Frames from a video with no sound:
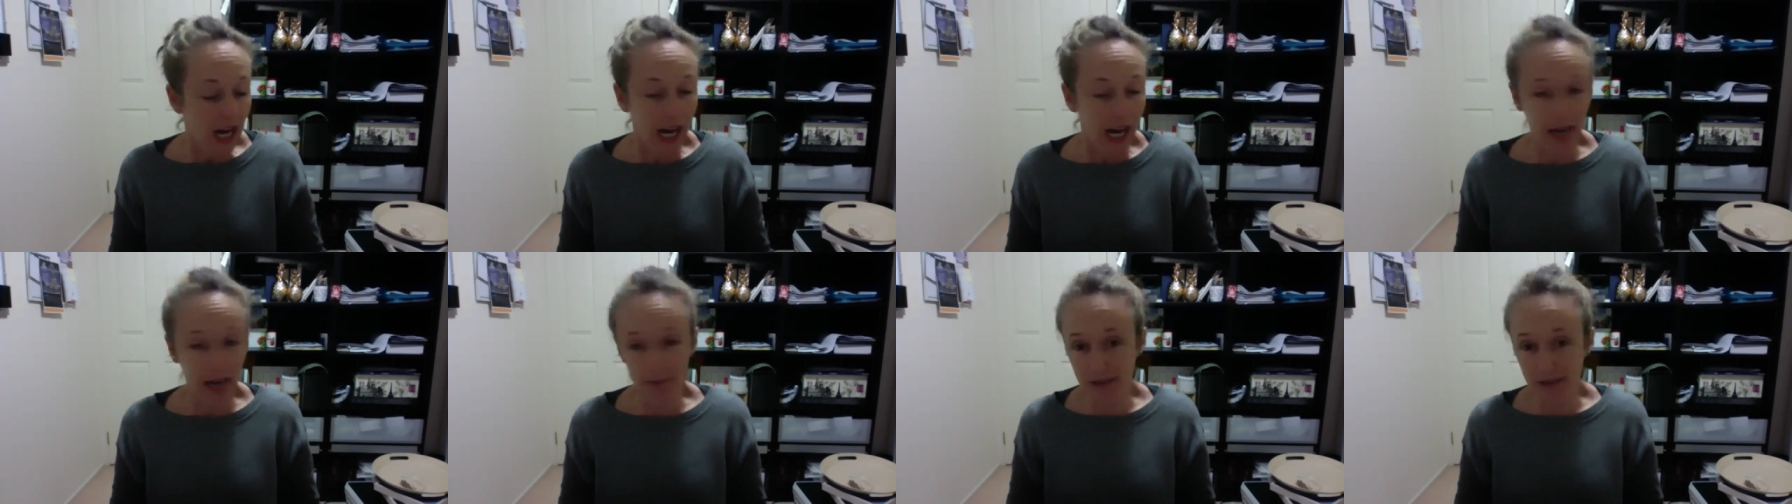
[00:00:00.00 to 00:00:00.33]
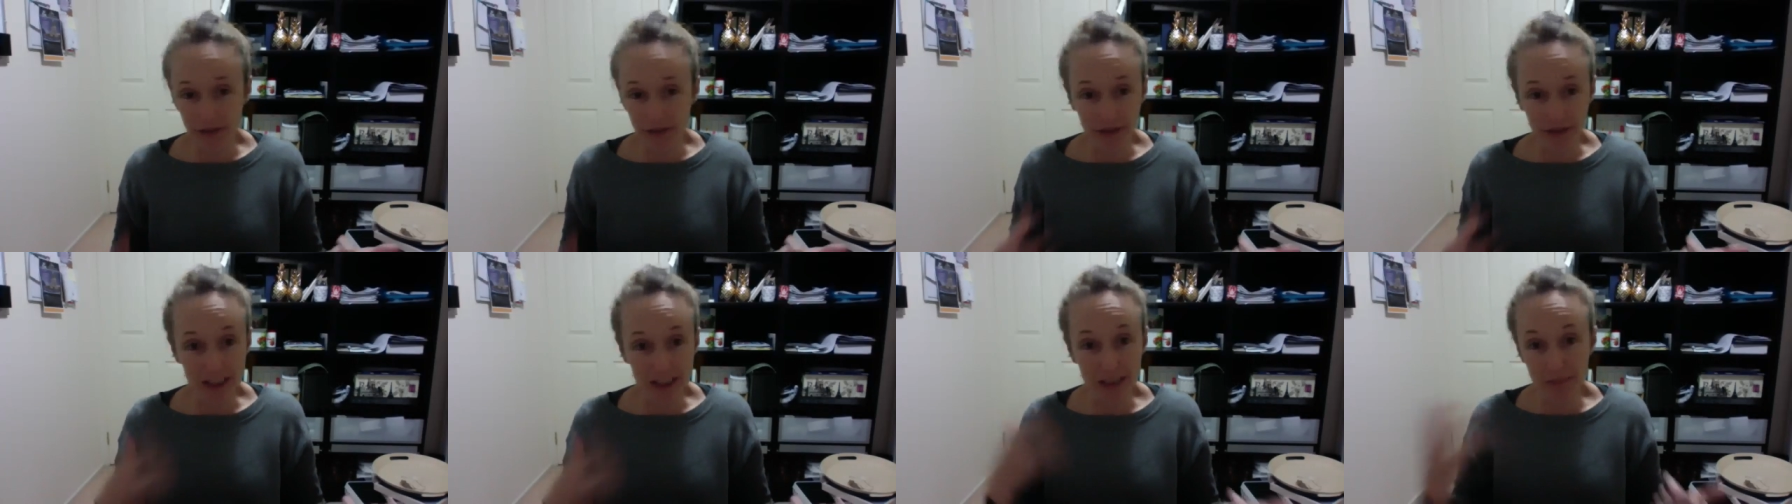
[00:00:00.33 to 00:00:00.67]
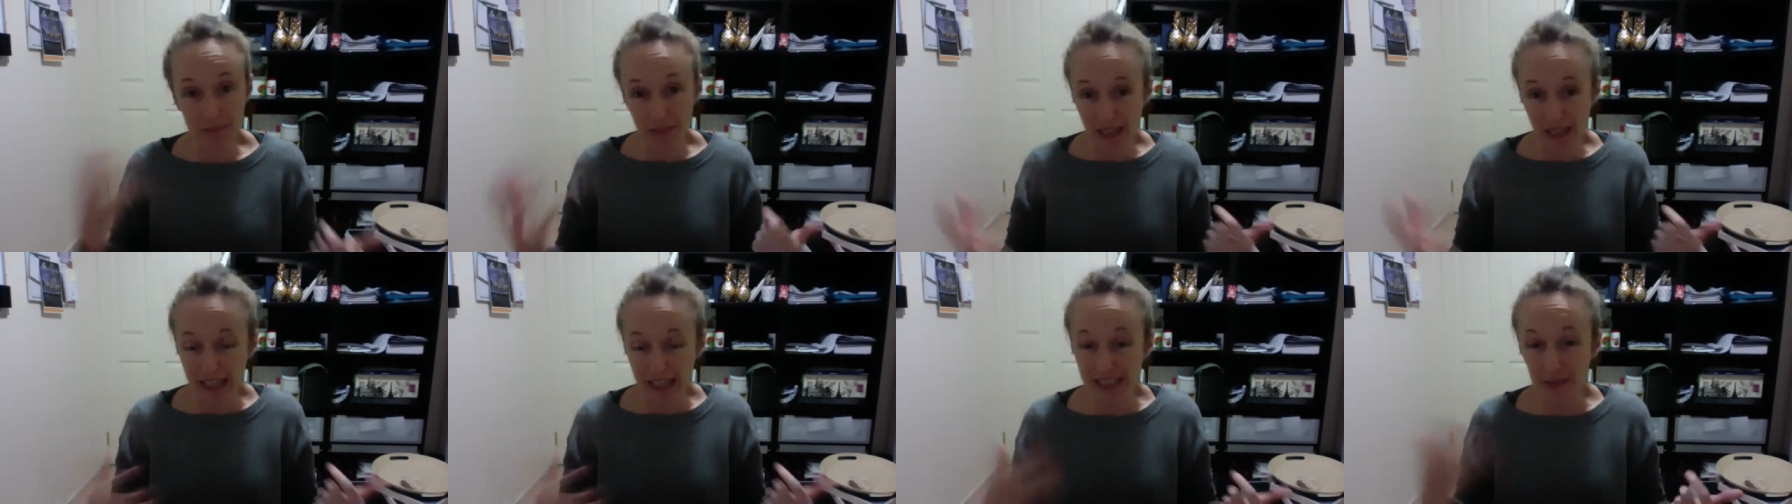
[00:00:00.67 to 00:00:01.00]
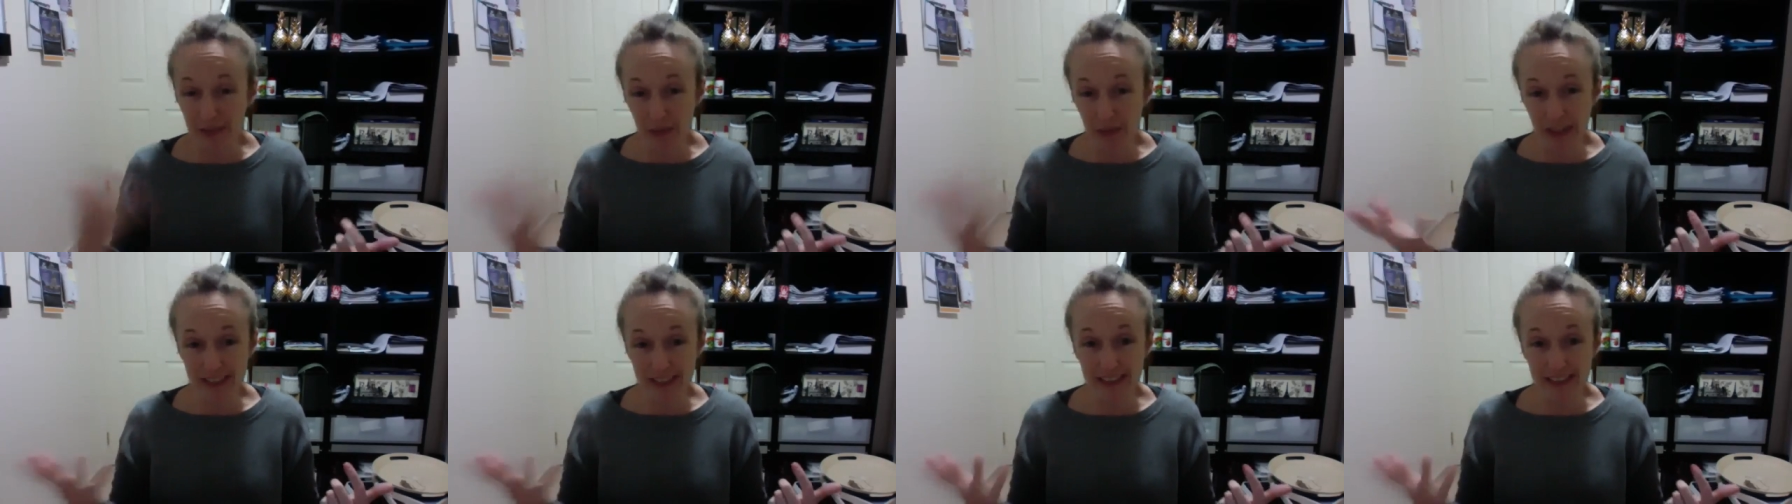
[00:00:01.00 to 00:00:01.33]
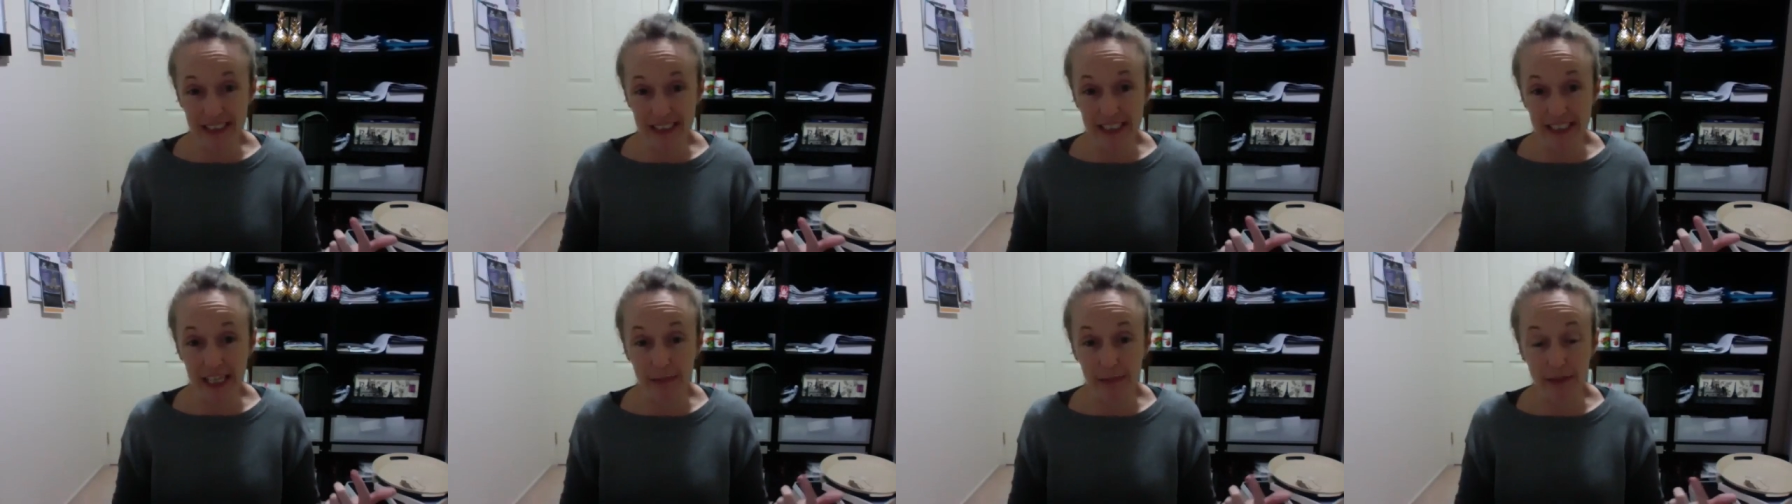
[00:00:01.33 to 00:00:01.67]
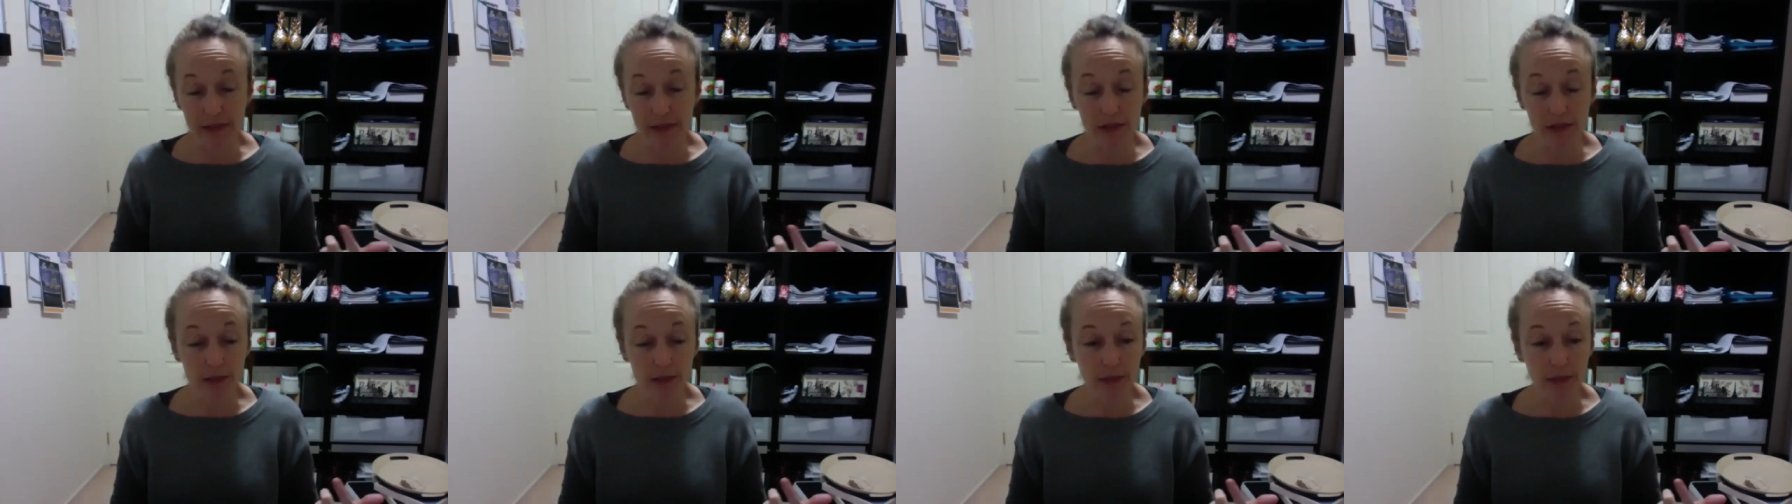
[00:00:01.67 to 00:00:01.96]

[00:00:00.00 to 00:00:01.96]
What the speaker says: different sprays, waxes and chemicals